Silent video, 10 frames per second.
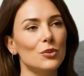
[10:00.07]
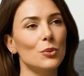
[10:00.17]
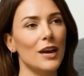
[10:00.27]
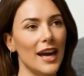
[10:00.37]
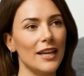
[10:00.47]

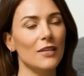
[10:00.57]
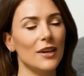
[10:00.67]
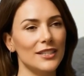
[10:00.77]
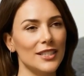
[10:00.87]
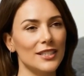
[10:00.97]
over this
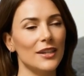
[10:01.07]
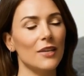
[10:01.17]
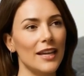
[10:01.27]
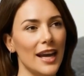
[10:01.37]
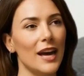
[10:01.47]
area.
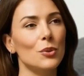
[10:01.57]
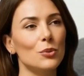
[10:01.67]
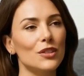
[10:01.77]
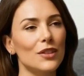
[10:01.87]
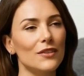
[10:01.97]
You don't
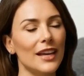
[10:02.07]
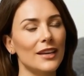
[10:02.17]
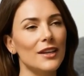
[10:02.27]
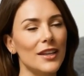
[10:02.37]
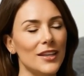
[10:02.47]
need
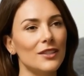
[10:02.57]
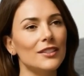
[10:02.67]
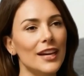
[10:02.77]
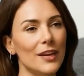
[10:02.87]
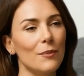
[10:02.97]
pressure,
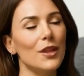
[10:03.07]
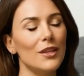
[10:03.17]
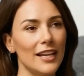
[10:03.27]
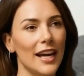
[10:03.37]
just steady,